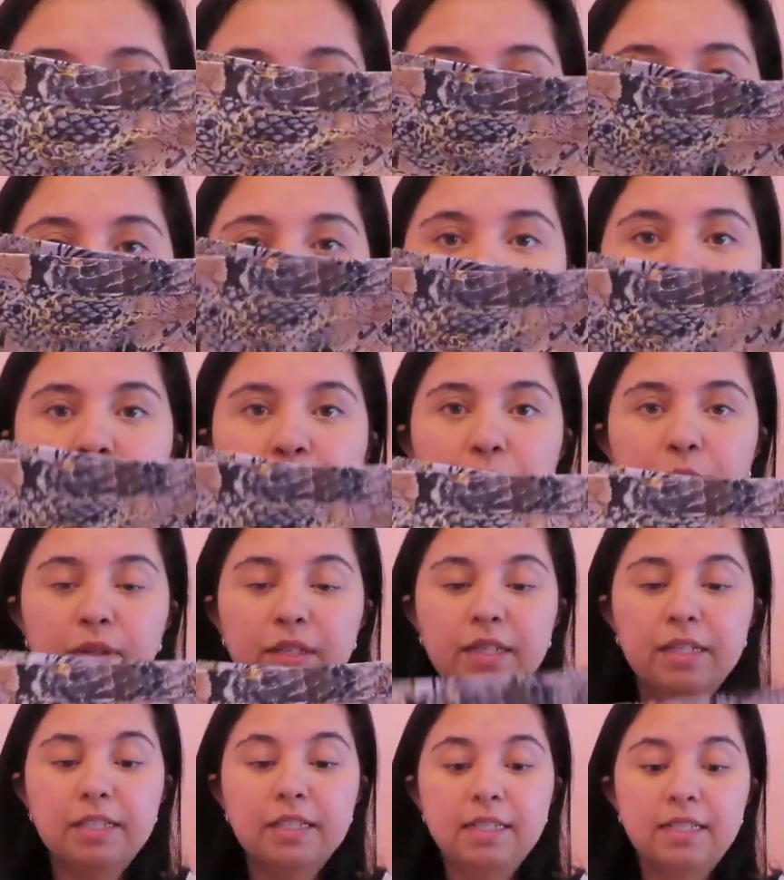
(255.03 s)
And this
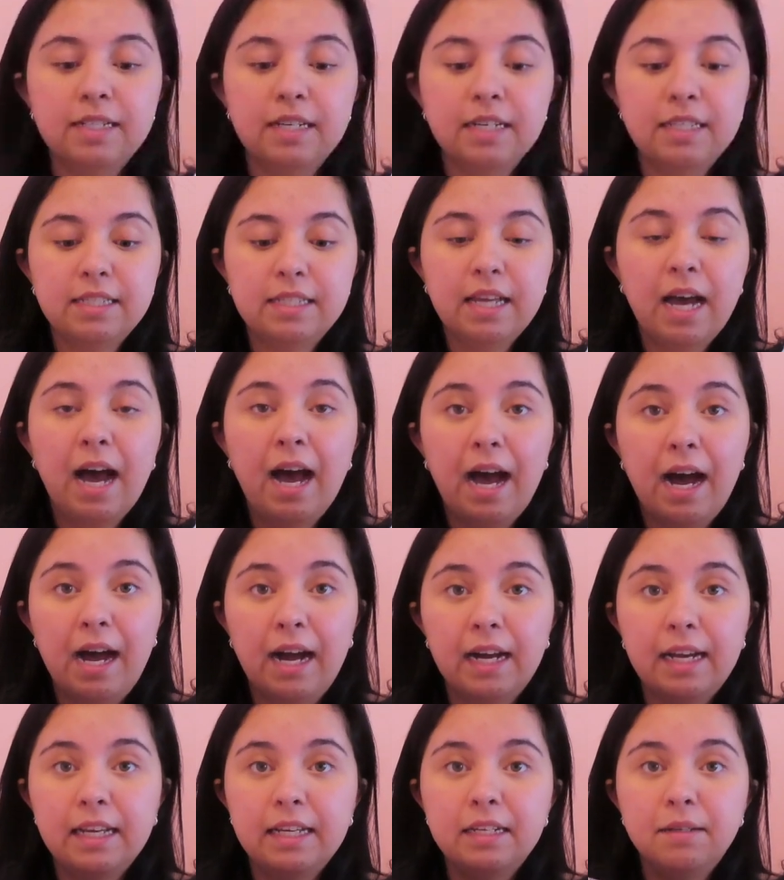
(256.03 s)
one does
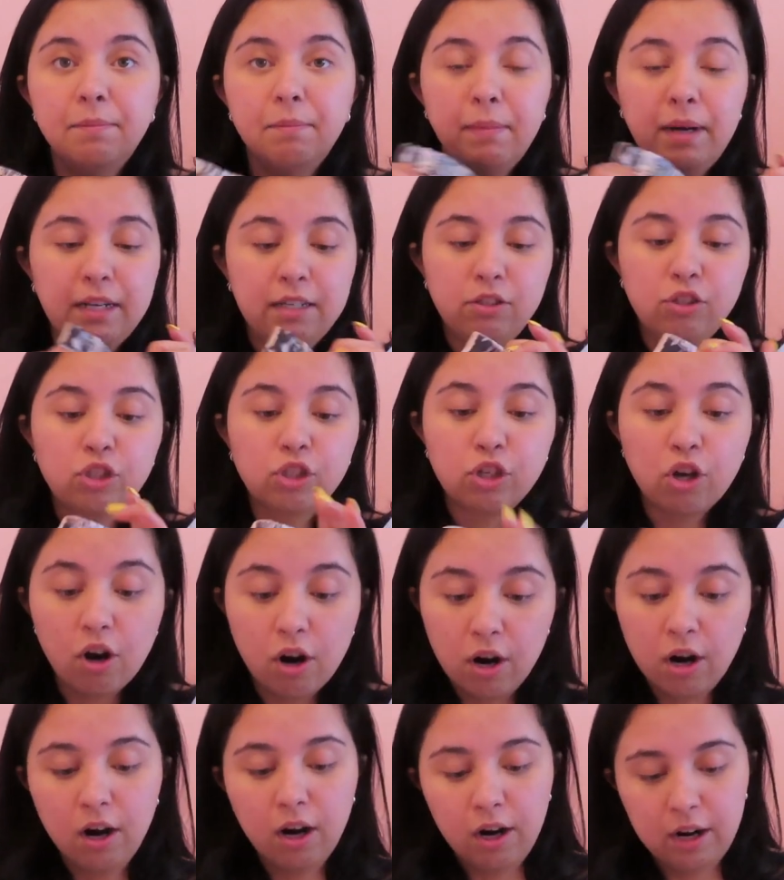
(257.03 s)
hide my
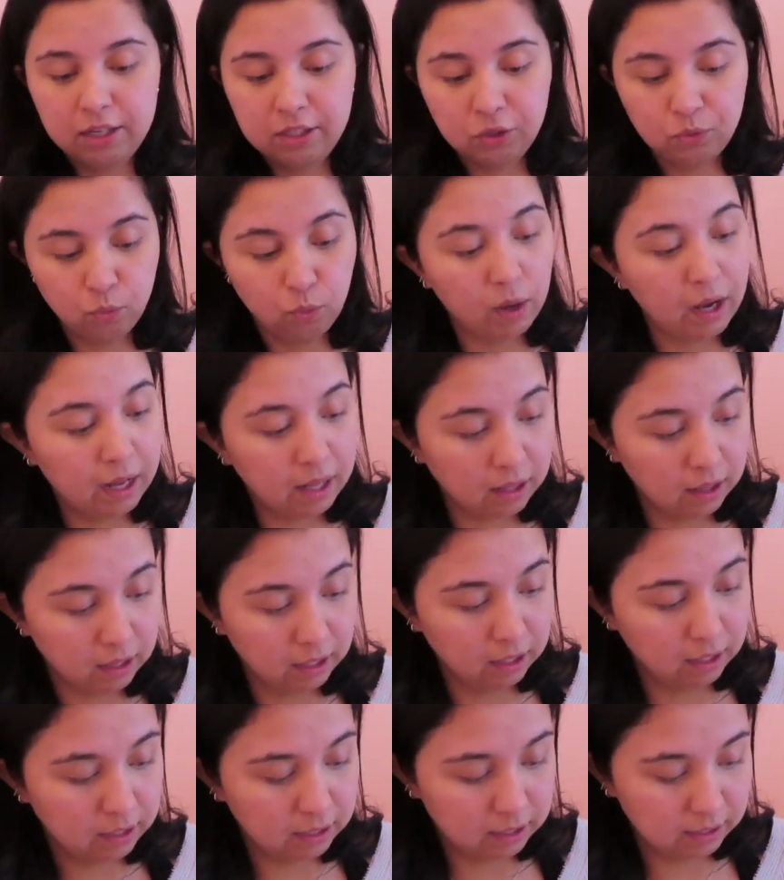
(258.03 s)
scar as well.